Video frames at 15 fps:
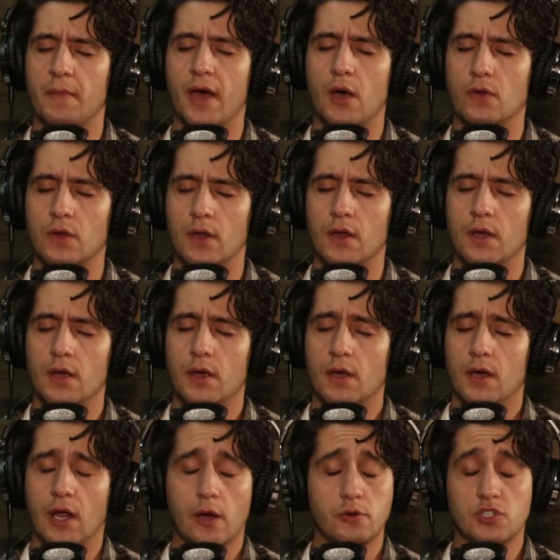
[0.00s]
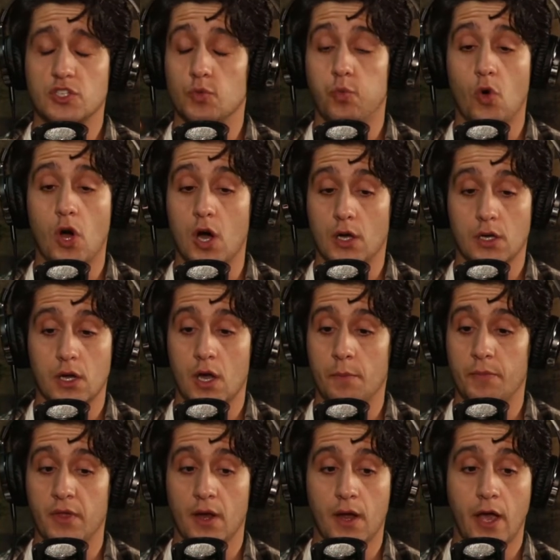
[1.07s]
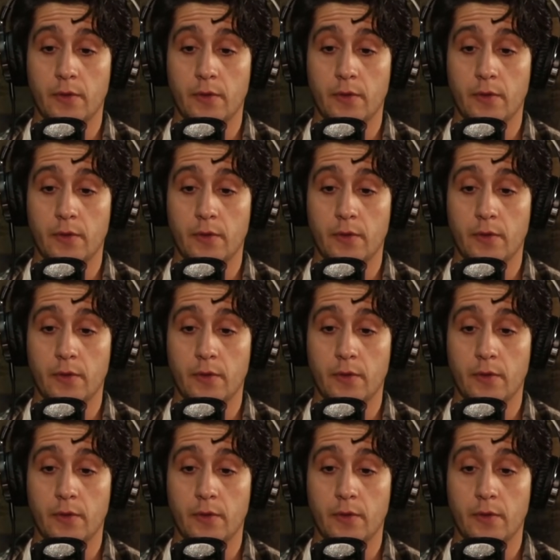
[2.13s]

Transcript: mountain, I would just walk up there.